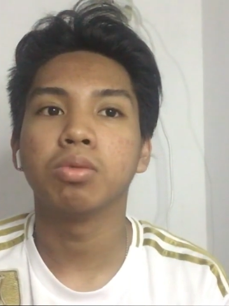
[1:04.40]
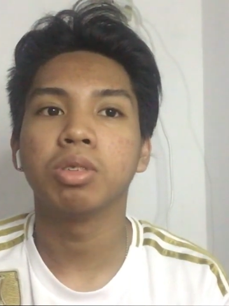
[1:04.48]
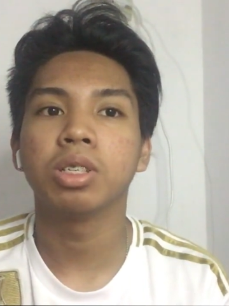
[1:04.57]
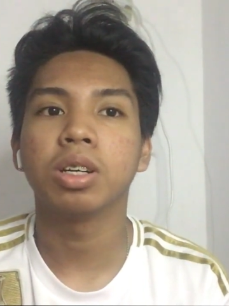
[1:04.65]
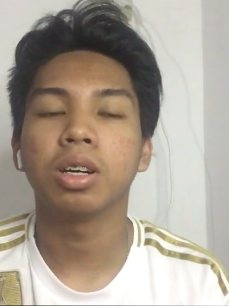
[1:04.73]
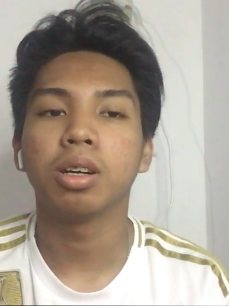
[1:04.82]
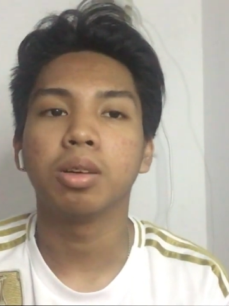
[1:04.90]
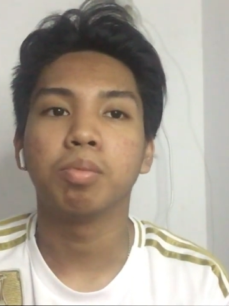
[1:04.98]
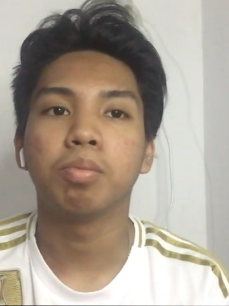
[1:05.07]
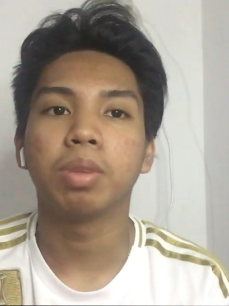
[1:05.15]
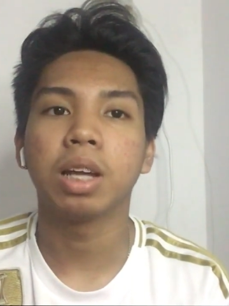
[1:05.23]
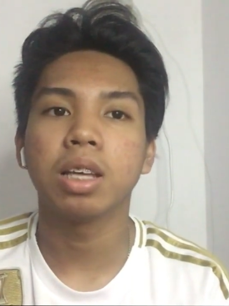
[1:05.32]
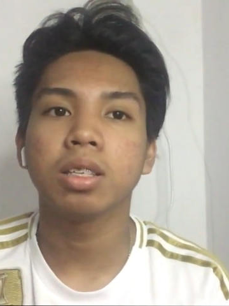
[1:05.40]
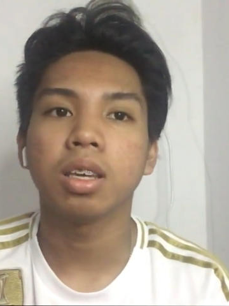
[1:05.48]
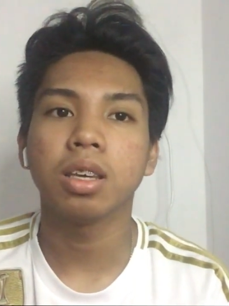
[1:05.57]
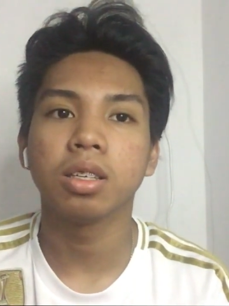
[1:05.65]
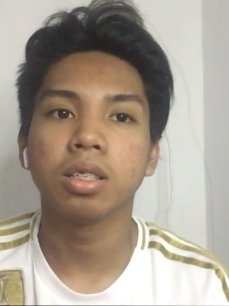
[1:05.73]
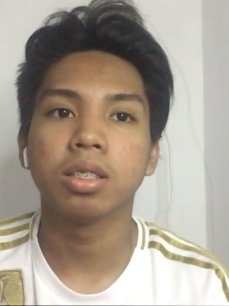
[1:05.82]
which are
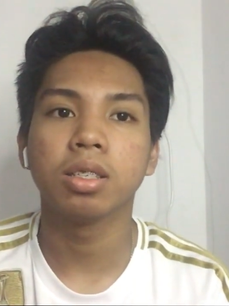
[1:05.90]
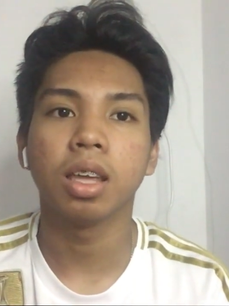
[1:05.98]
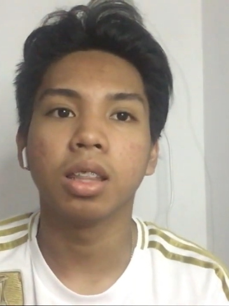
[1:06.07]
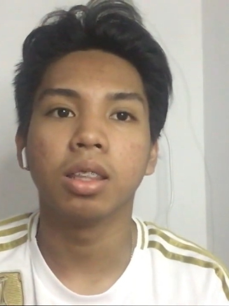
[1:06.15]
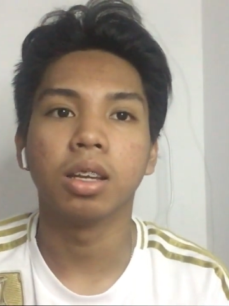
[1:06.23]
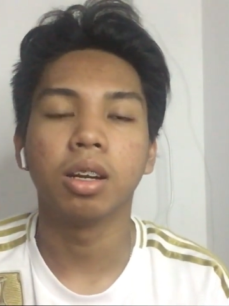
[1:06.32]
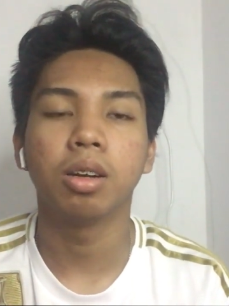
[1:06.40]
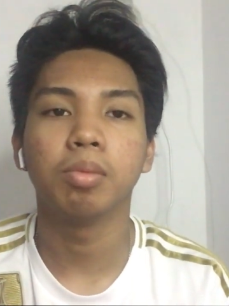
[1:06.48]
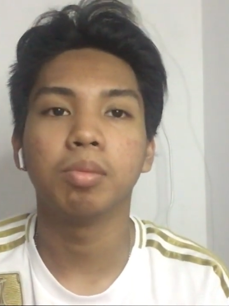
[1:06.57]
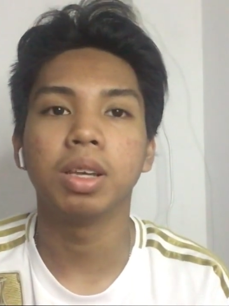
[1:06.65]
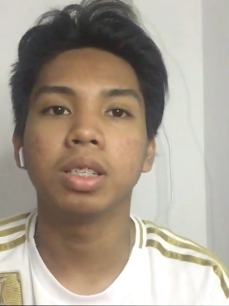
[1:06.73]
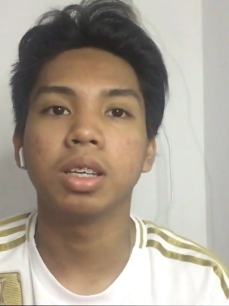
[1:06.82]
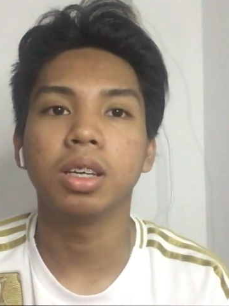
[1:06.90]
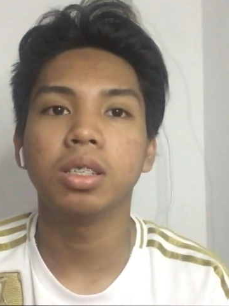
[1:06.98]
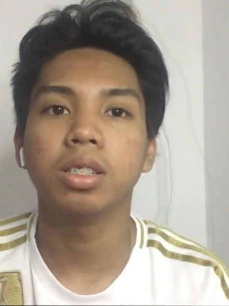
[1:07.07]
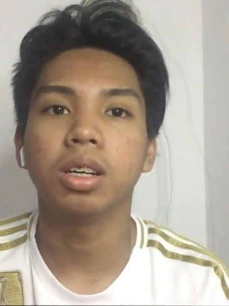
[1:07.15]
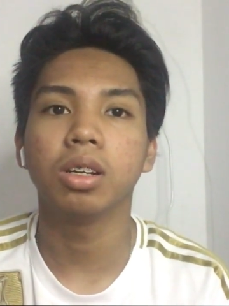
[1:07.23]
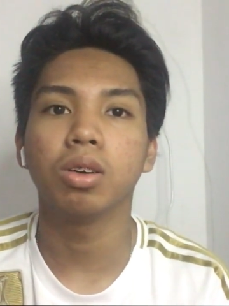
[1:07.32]
process, sender, message,
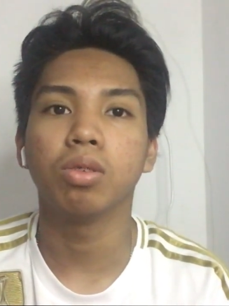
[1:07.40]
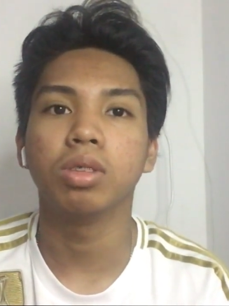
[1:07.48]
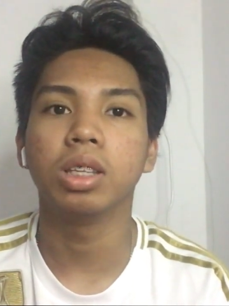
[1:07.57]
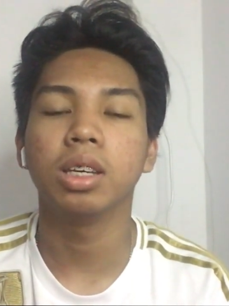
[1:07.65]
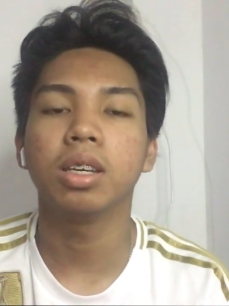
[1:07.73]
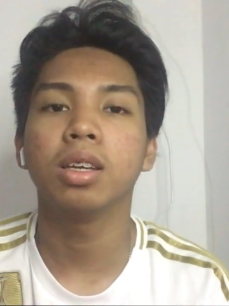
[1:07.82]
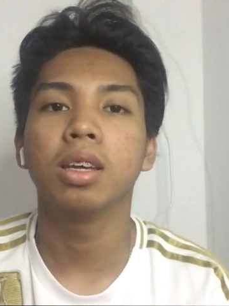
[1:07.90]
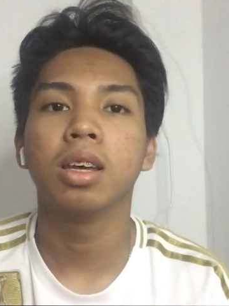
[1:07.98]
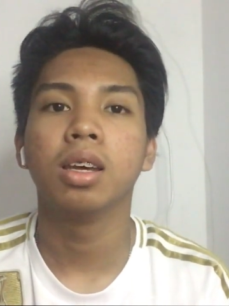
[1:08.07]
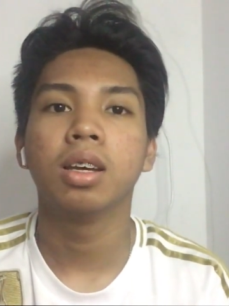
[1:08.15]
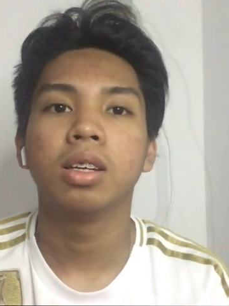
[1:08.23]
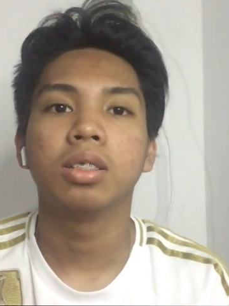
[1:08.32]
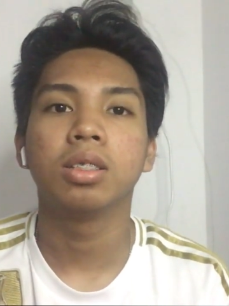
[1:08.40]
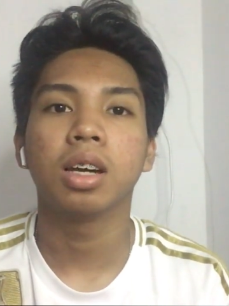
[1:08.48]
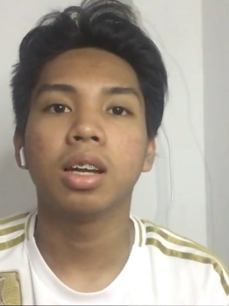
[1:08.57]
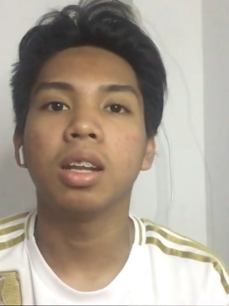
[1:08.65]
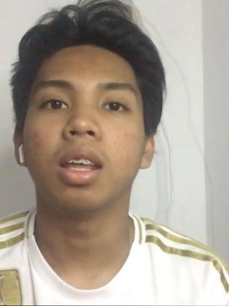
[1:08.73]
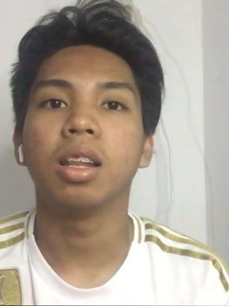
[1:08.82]
encoding,
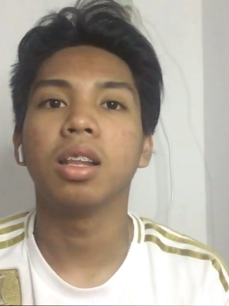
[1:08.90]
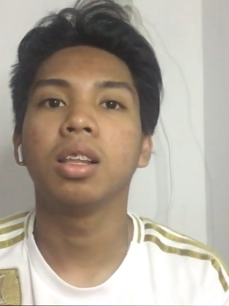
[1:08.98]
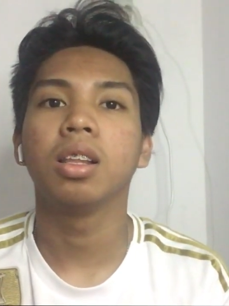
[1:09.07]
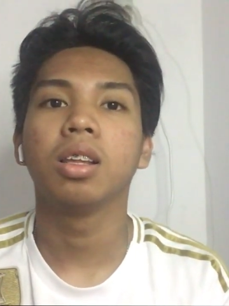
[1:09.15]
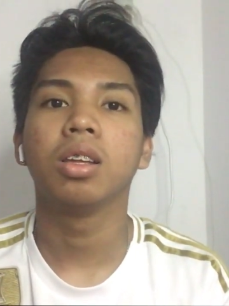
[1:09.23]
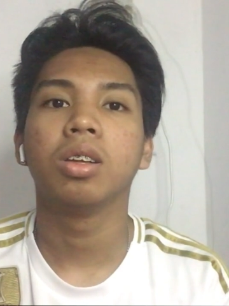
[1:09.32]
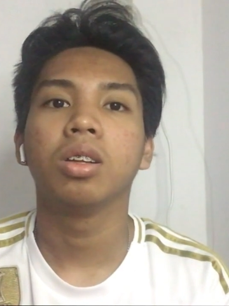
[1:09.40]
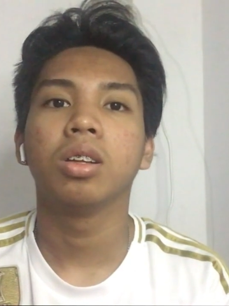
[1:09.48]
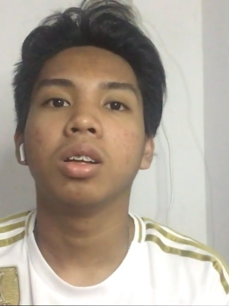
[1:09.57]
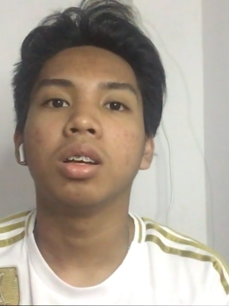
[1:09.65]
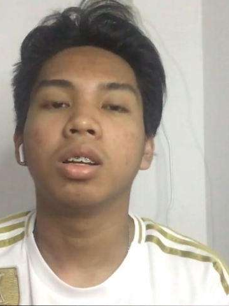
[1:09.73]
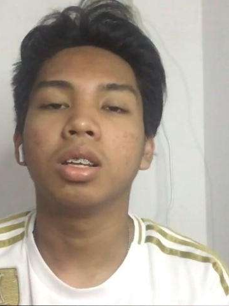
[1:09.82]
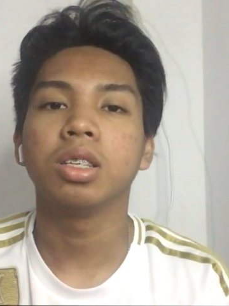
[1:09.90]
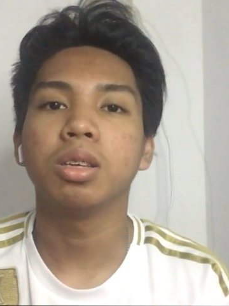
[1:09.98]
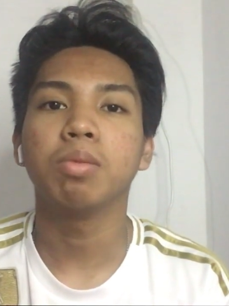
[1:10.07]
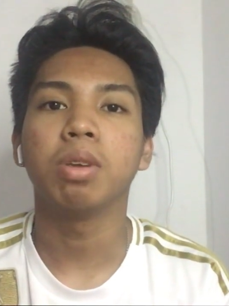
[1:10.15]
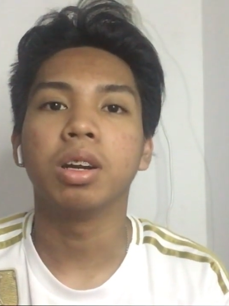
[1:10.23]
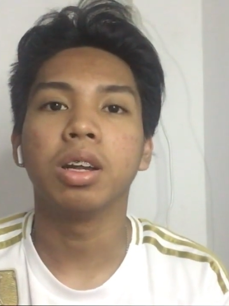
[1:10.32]
channel,
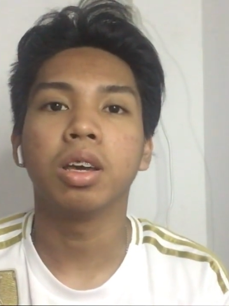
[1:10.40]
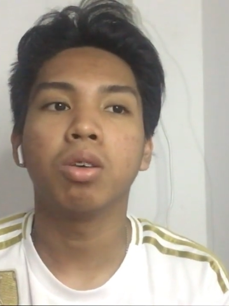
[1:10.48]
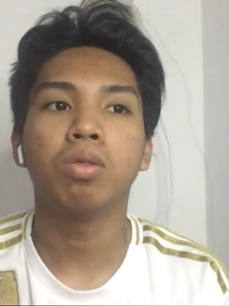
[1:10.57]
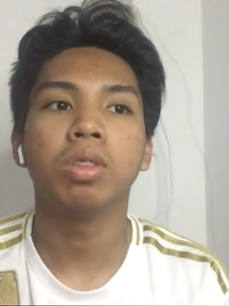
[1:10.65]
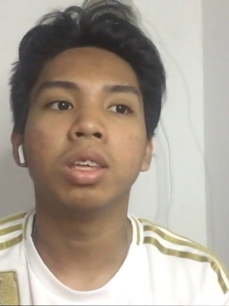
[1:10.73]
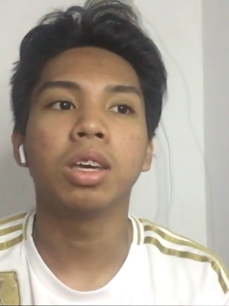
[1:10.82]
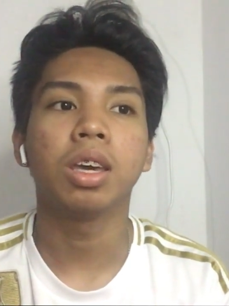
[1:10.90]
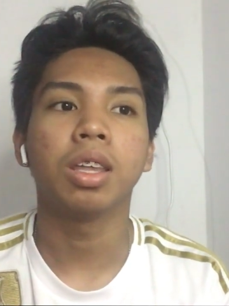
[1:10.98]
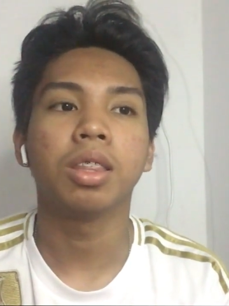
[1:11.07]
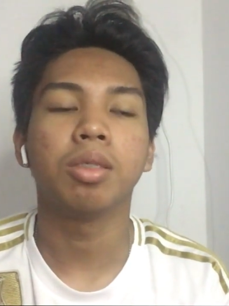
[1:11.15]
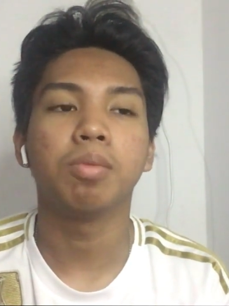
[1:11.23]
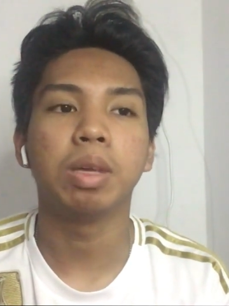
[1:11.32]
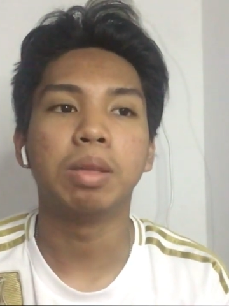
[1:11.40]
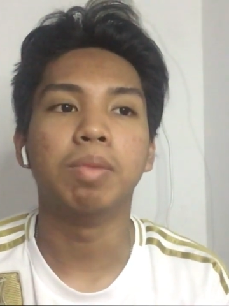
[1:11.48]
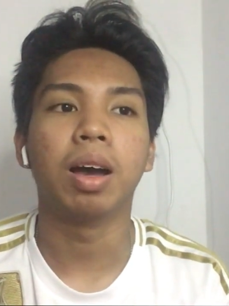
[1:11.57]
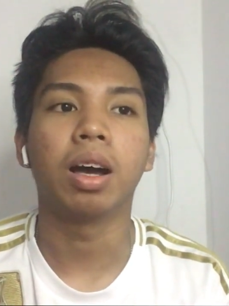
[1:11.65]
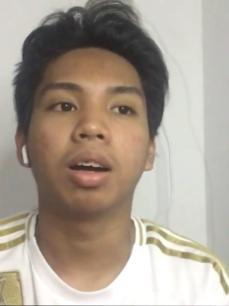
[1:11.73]
receiver, decoding, and feedback.